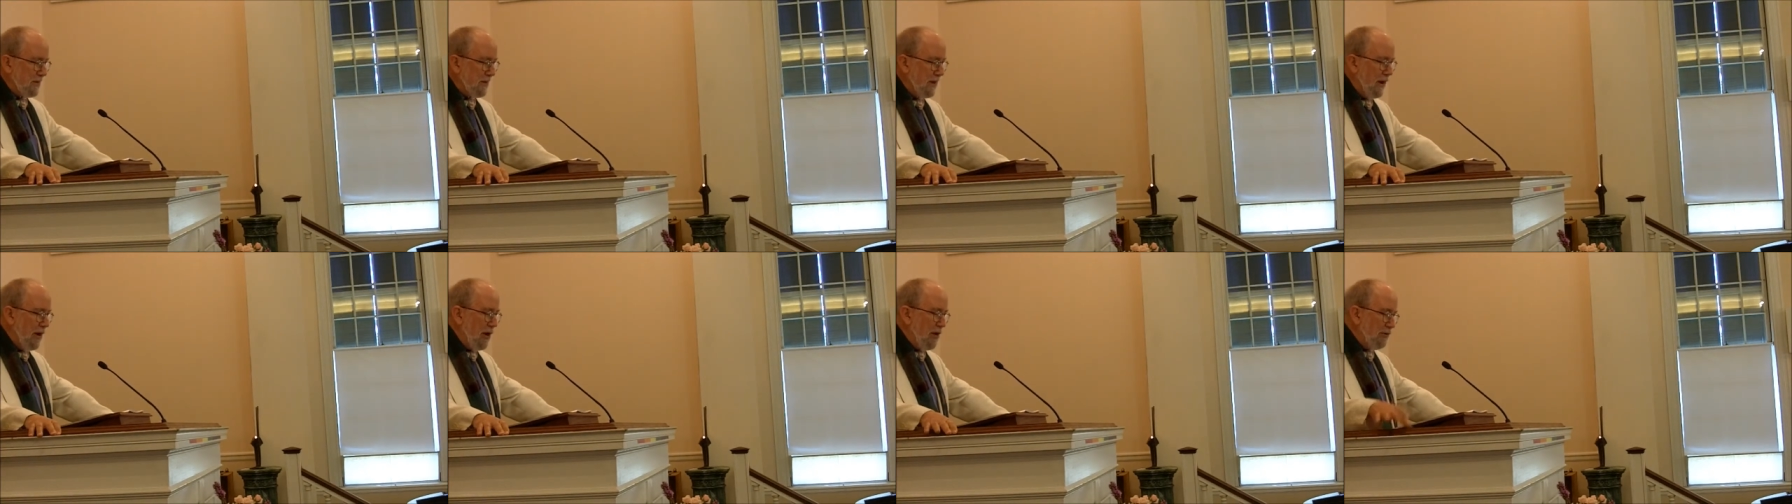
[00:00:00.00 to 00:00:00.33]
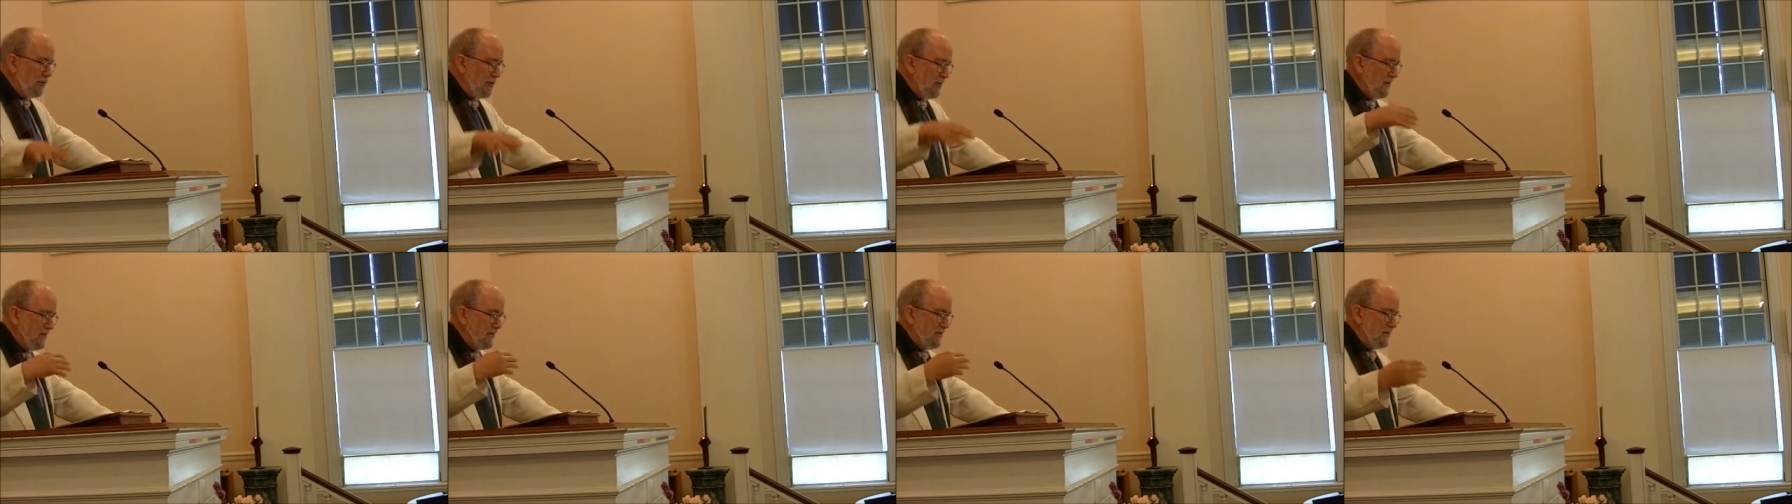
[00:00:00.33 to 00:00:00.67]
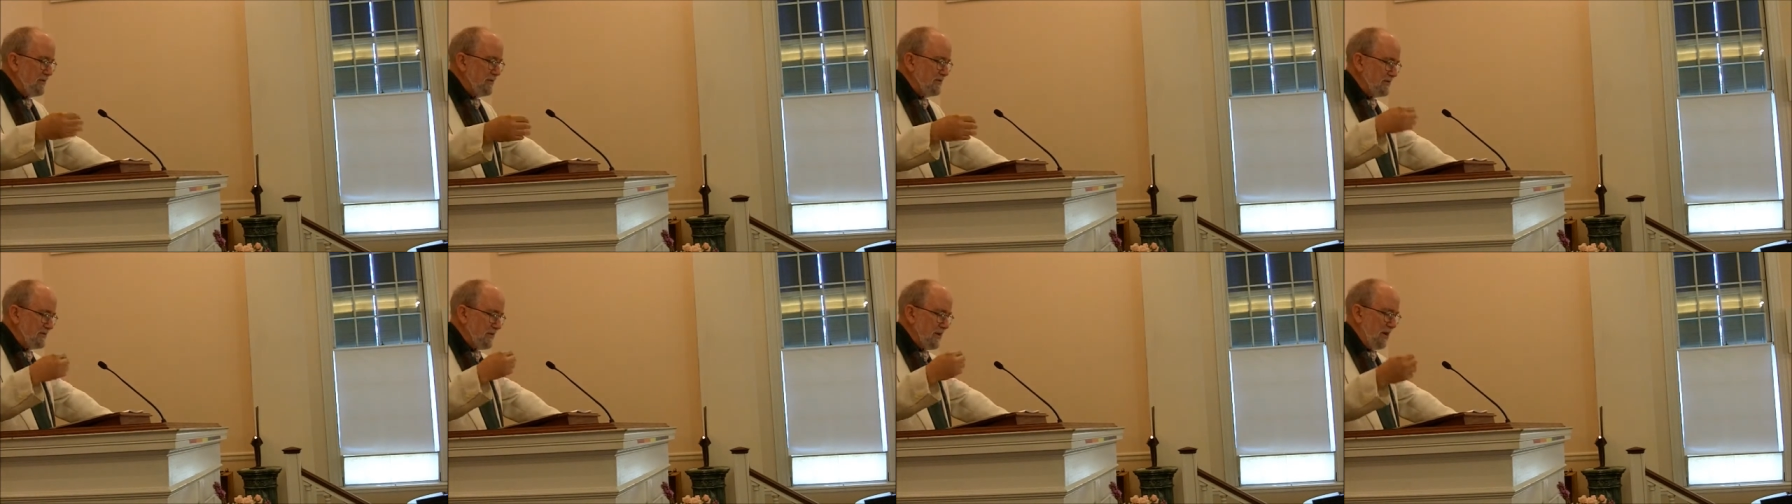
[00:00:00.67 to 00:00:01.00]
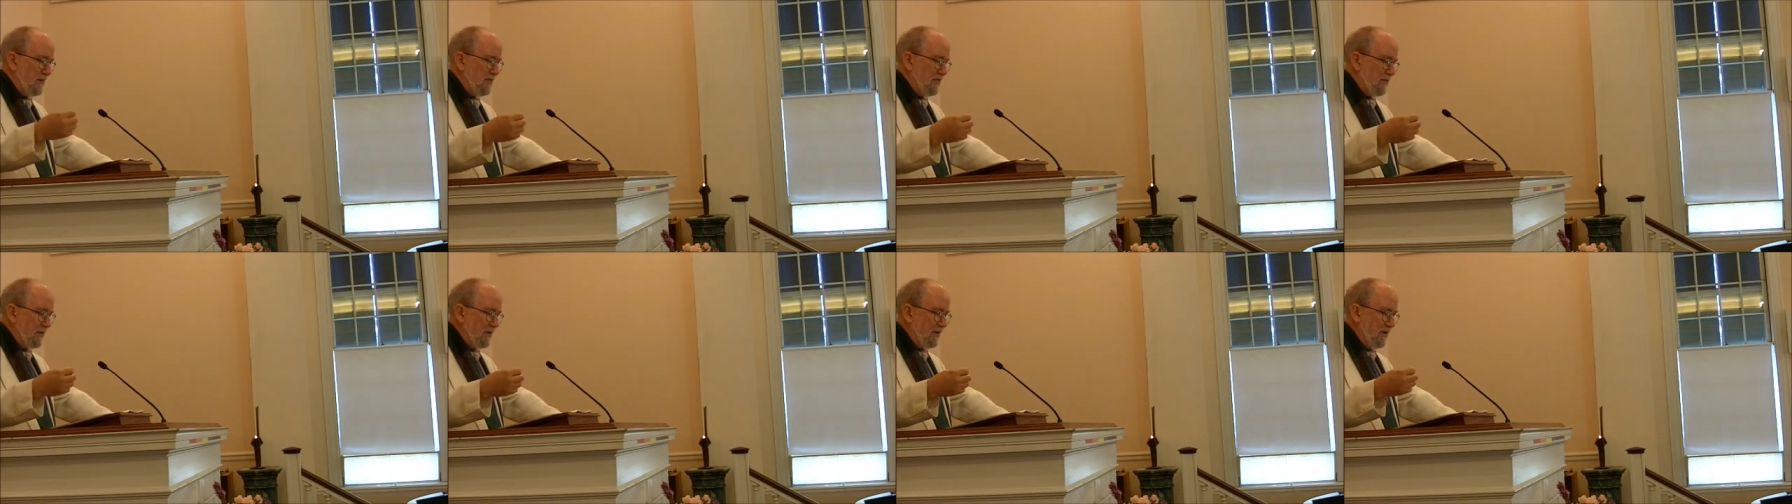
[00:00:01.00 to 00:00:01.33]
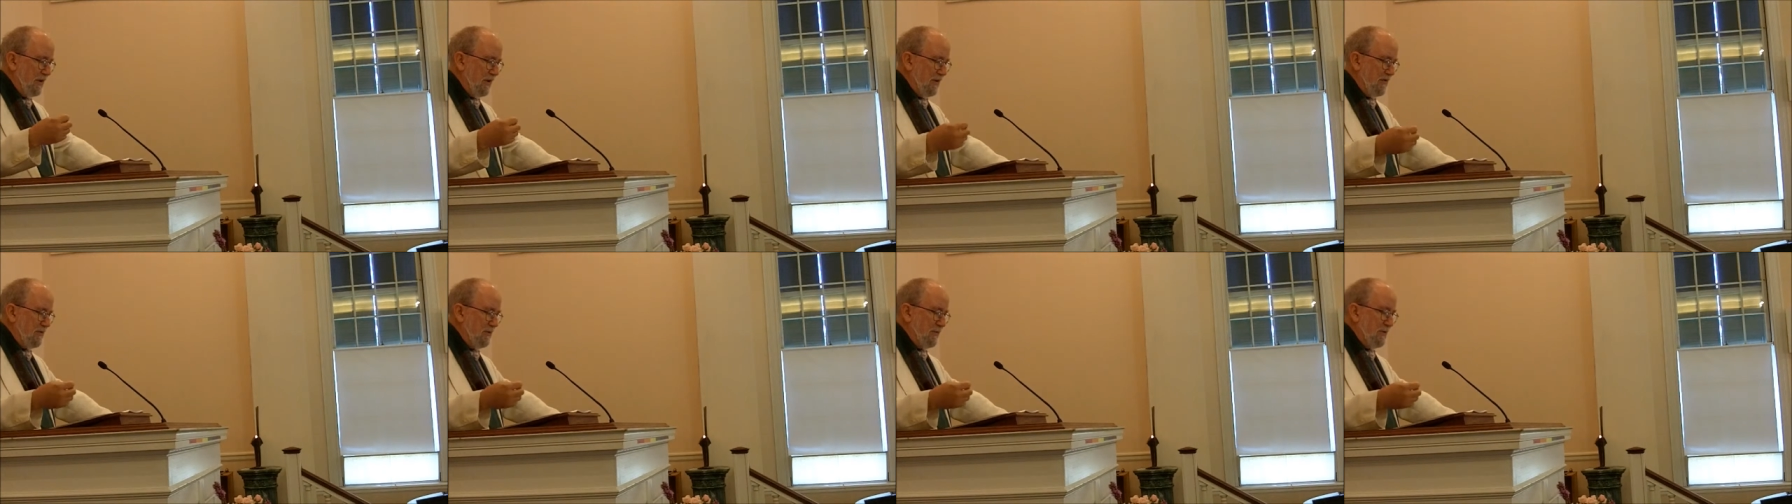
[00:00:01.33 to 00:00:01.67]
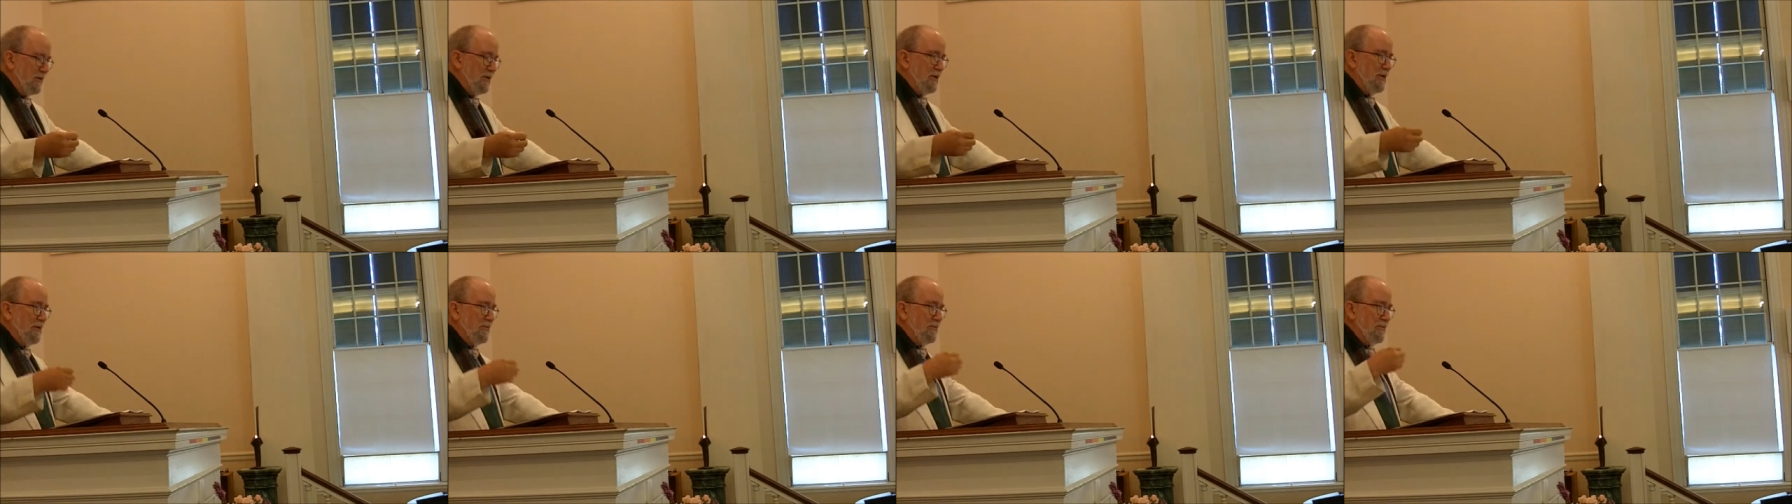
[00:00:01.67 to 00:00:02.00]
Only the discovering
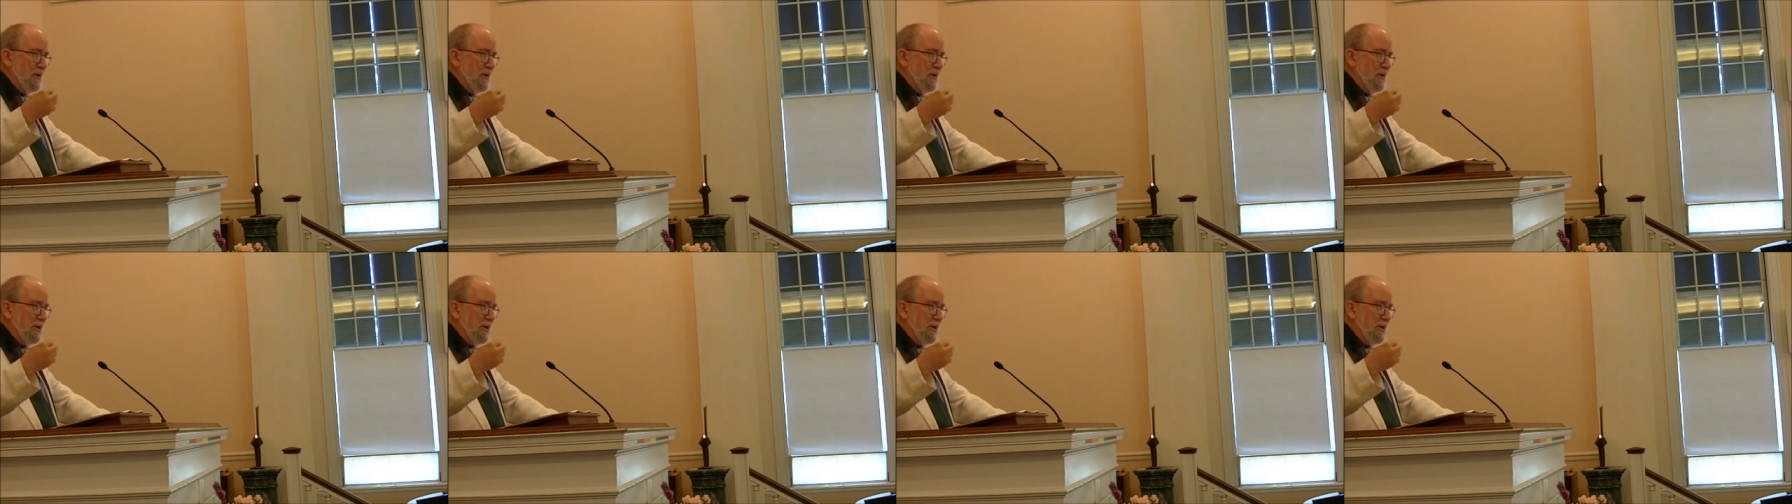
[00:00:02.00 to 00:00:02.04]
government